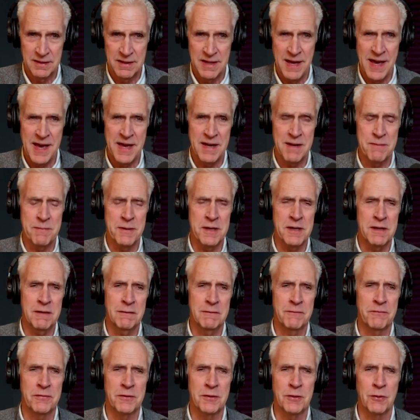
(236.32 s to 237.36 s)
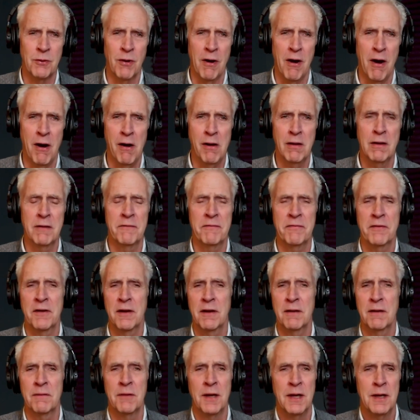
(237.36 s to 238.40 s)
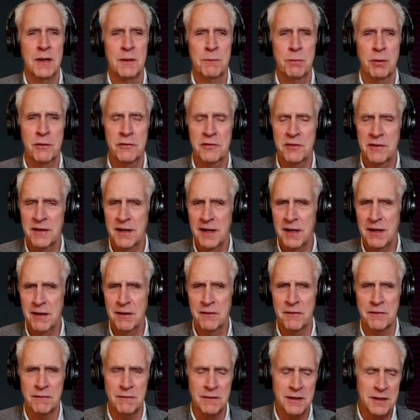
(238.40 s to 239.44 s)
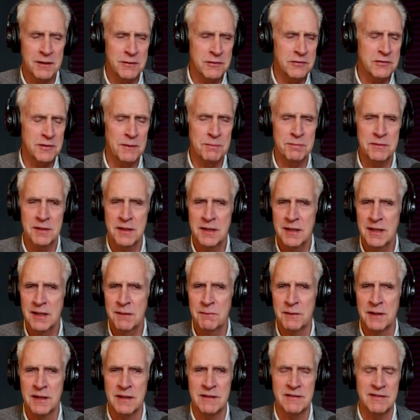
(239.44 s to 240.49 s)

had him interview all of their personnel and their leadership team, and they